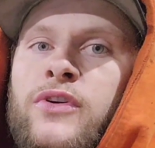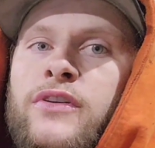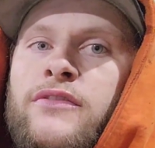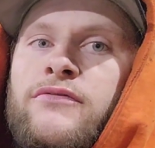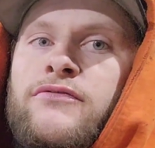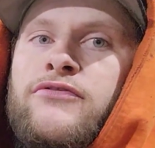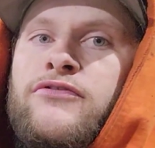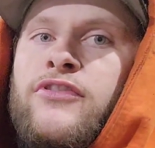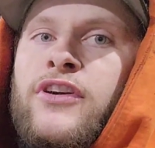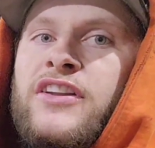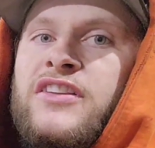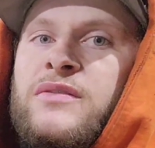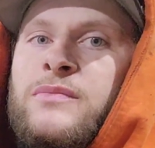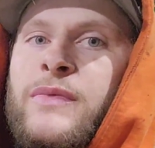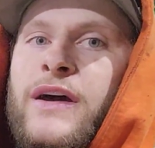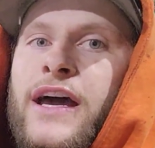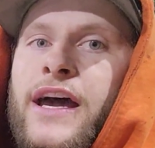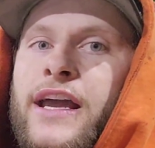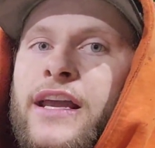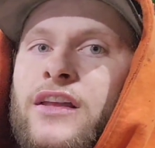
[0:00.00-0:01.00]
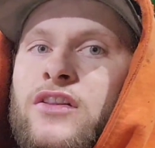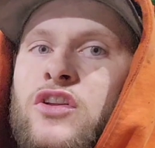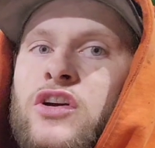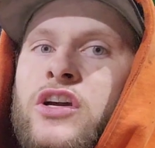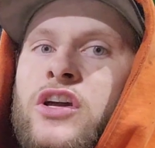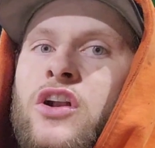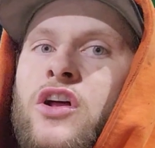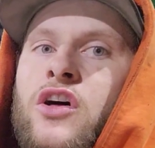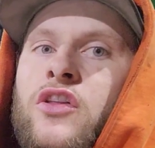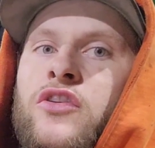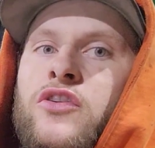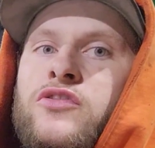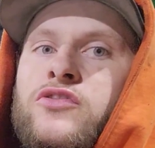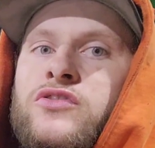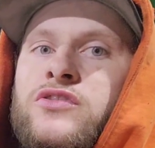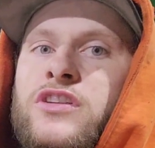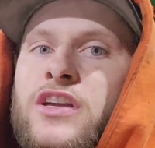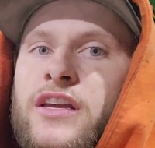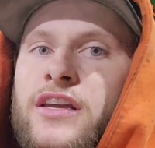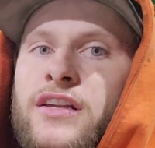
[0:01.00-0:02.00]
it front to back and look at all those
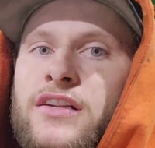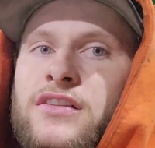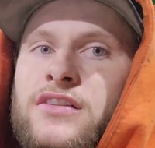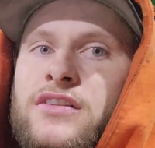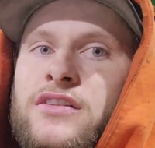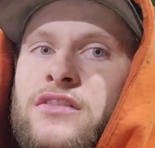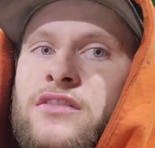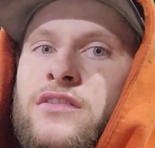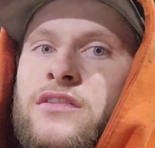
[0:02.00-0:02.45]
things.